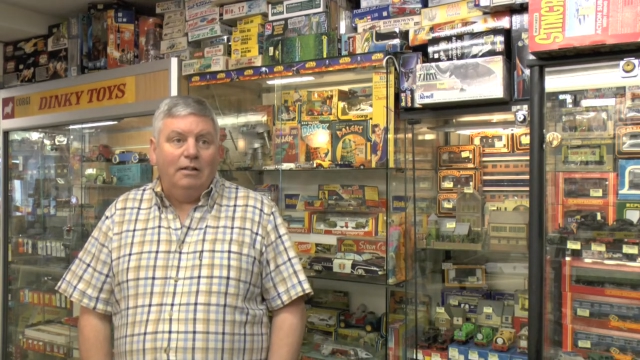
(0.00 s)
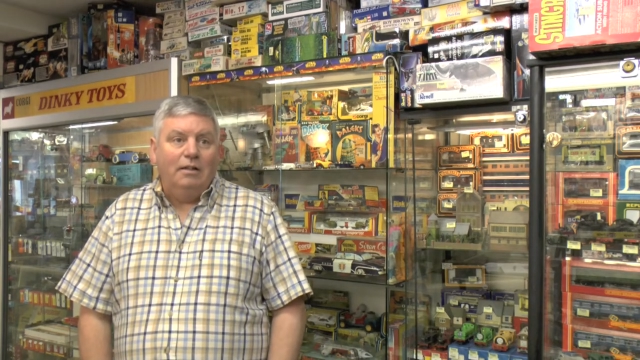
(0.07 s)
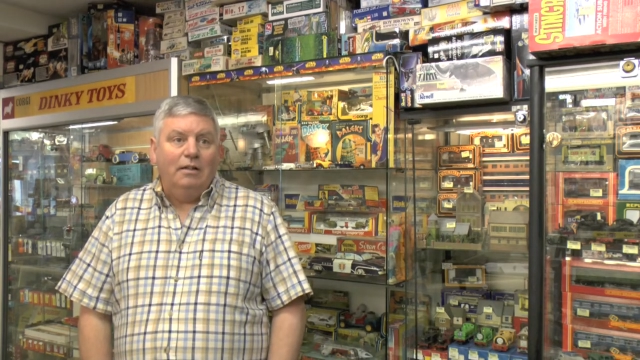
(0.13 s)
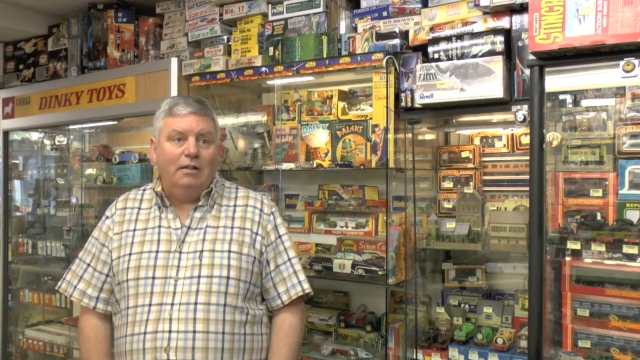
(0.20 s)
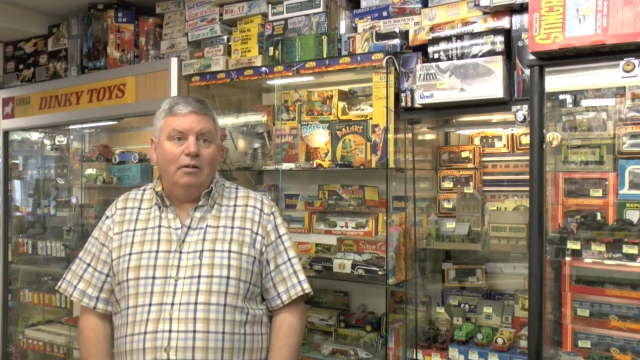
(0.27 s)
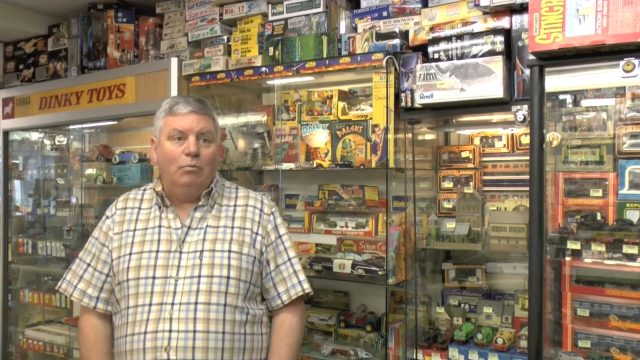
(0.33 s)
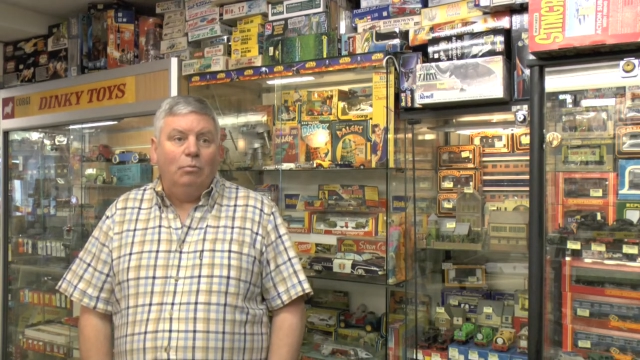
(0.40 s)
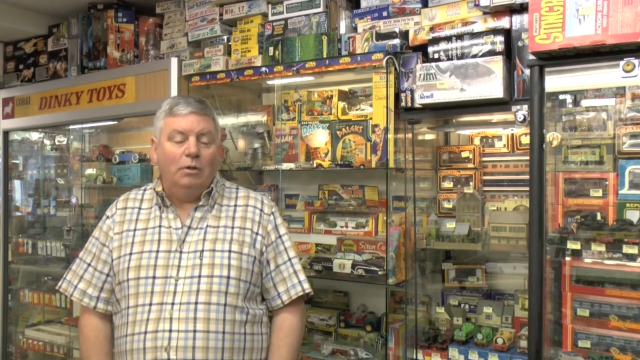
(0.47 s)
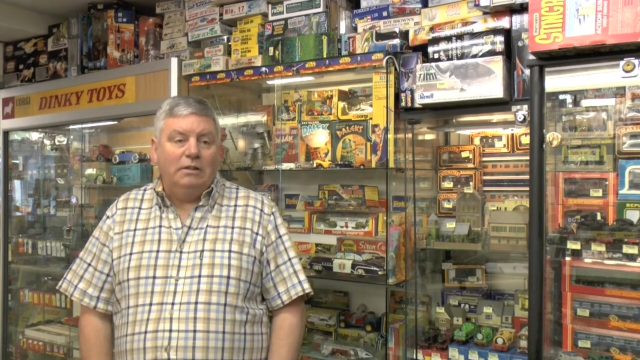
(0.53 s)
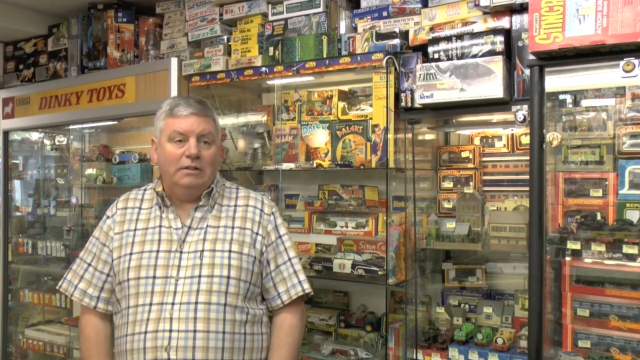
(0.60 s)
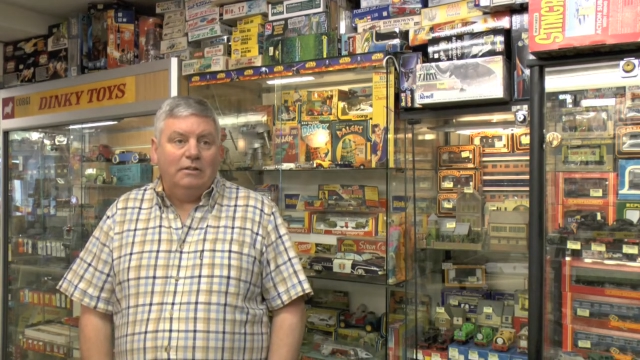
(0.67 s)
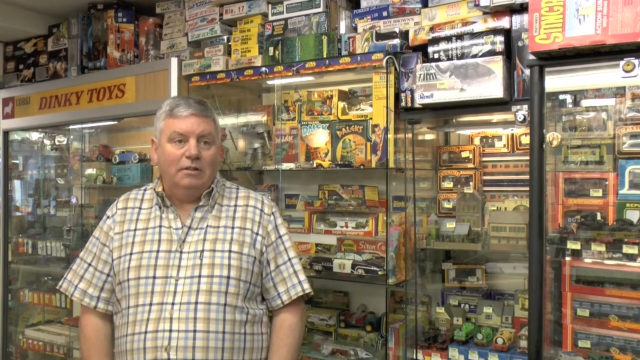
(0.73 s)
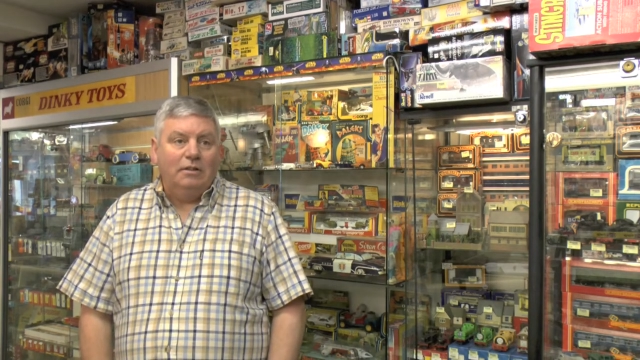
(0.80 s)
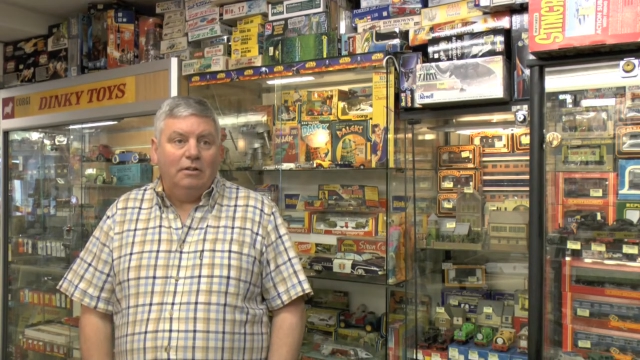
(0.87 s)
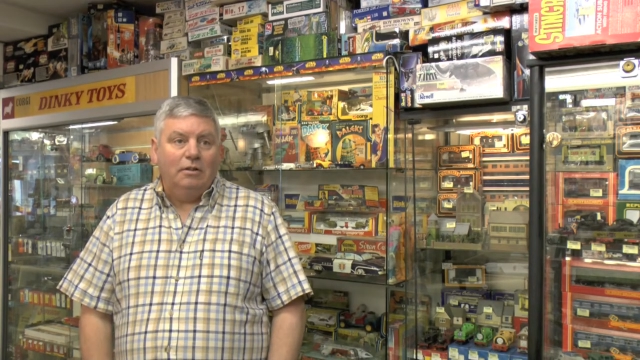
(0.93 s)
at what
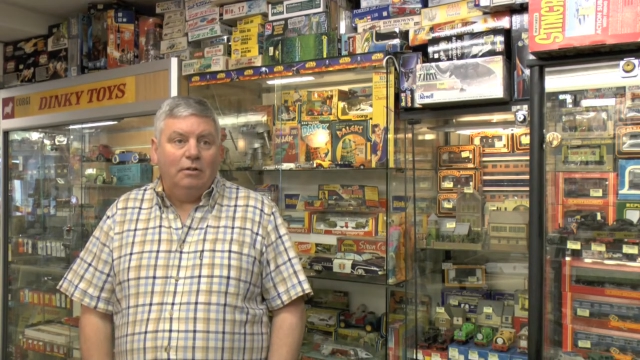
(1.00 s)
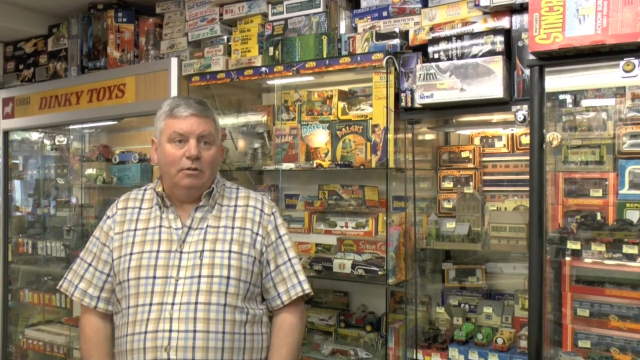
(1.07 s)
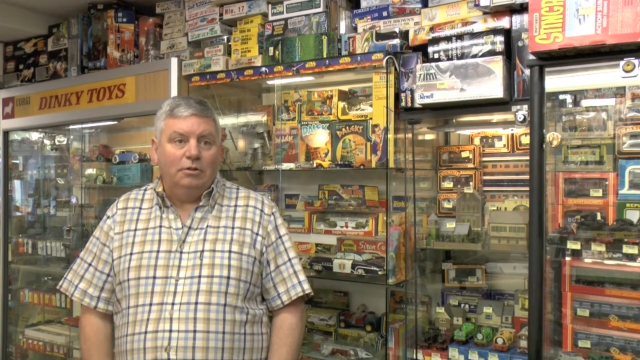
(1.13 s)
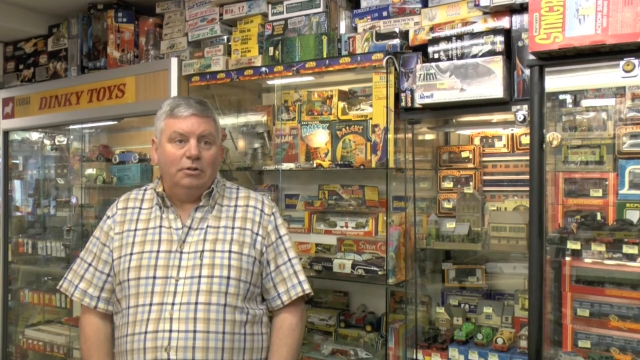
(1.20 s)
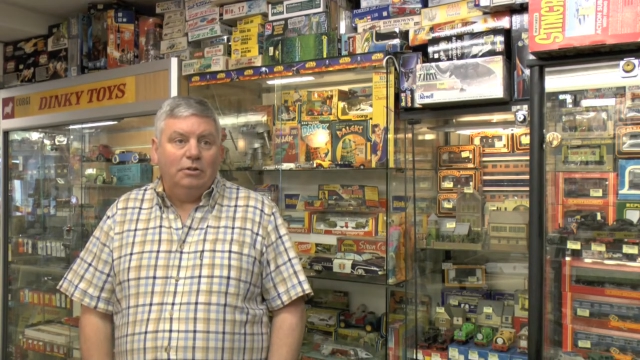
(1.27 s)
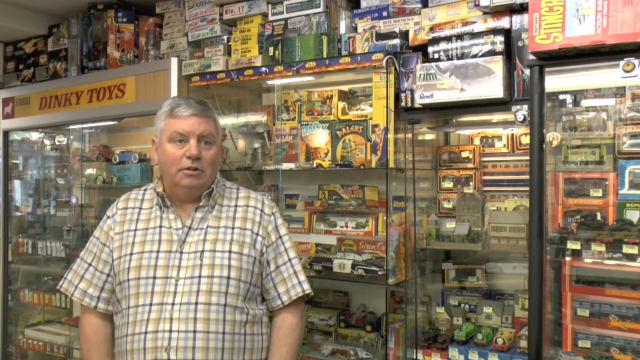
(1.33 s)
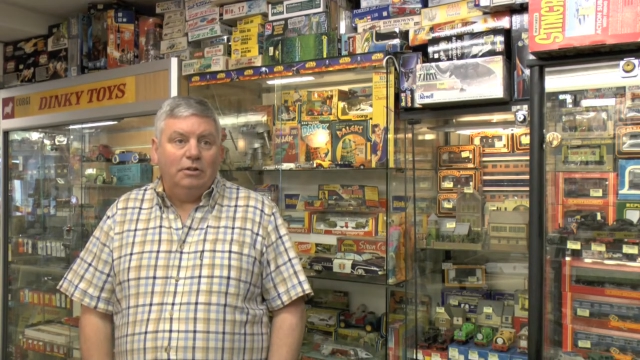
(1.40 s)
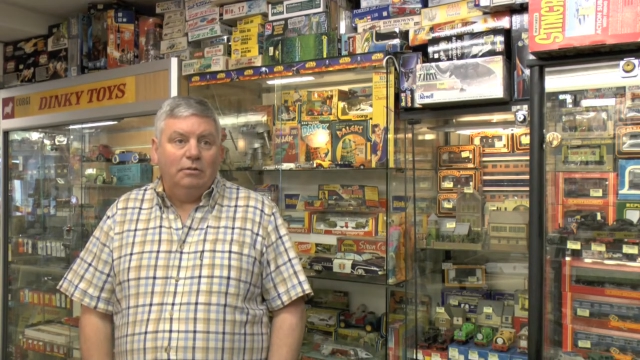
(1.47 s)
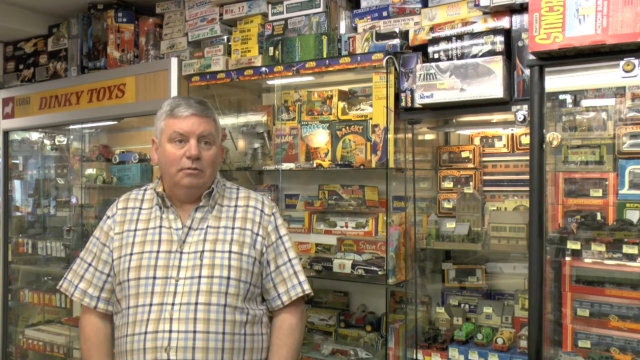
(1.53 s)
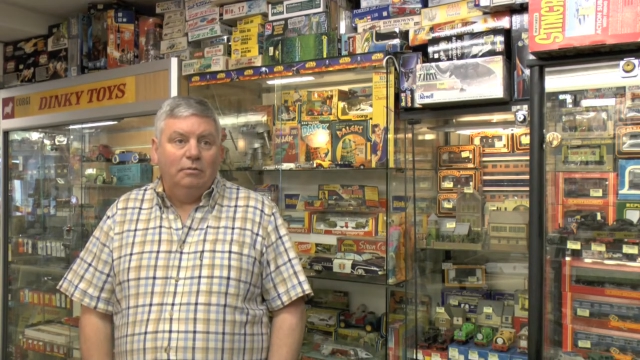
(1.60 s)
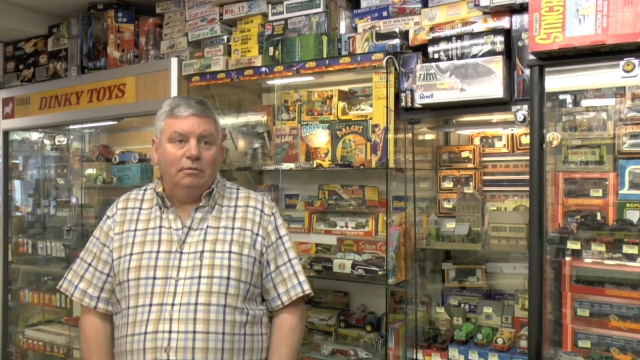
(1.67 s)
it's going to cost you,